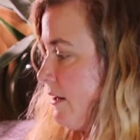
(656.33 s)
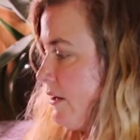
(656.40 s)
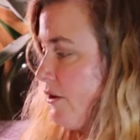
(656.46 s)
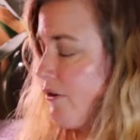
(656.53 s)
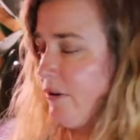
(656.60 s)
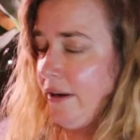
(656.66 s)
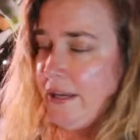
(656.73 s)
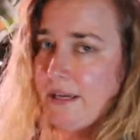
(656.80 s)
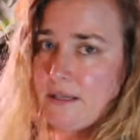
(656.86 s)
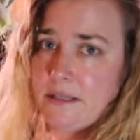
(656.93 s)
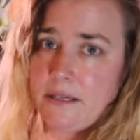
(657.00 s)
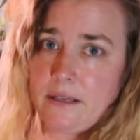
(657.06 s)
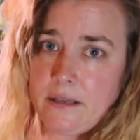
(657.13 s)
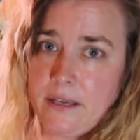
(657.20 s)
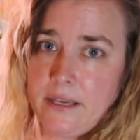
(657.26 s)
your
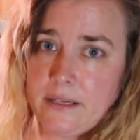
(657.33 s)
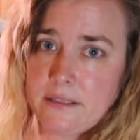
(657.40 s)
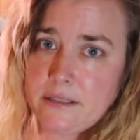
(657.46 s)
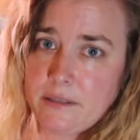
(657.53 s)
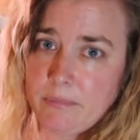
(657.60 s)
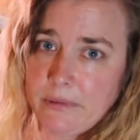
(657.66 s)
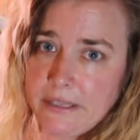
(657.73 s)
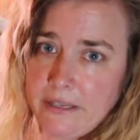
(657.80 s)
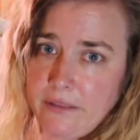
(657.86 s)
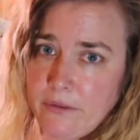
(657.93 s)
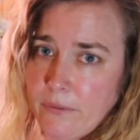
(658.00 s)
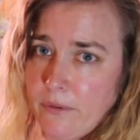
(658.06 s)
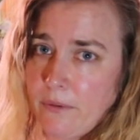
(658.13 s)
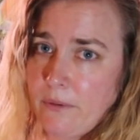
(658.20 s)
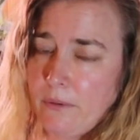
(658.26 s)
ink to bleed
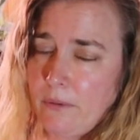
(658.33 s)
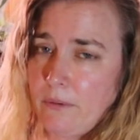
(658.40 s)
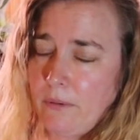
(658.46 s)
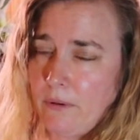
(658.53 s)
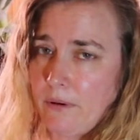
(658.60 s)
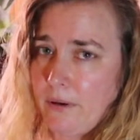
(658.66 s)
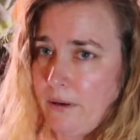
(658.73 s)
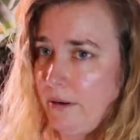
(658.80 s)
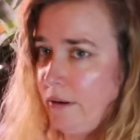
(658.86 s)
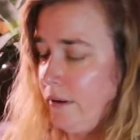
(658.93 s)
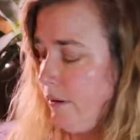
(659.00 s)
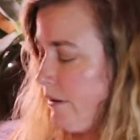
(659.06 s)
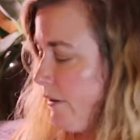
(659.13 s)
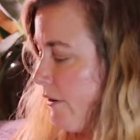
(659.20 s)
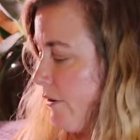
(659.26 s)
through, or you're
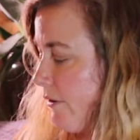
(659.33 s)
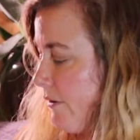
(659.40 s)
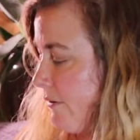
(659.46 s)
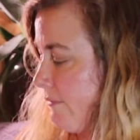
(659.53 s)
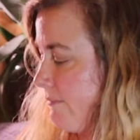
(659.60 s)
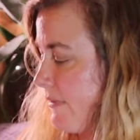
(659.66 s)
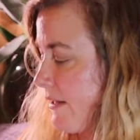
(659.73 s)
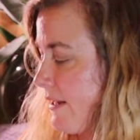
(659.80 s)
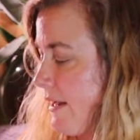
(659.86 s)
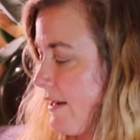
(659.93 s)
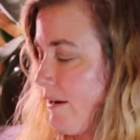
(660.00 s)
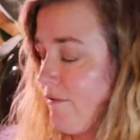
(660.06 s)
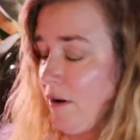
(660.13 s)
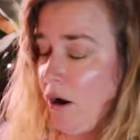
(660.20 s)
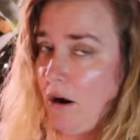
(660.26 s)
kind
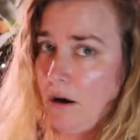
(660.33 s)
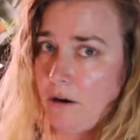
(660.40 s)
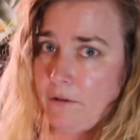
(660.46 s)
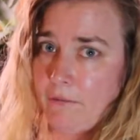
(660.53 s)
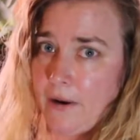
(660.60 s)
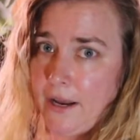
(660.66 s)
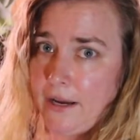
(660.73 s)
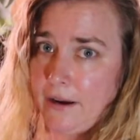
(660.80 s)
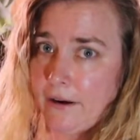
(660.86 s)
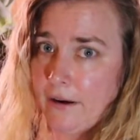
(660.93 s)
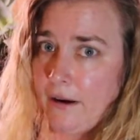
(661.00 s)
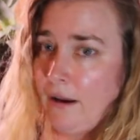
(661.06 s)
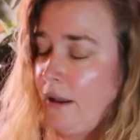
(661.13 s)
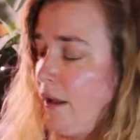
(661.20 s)
of a hard writer.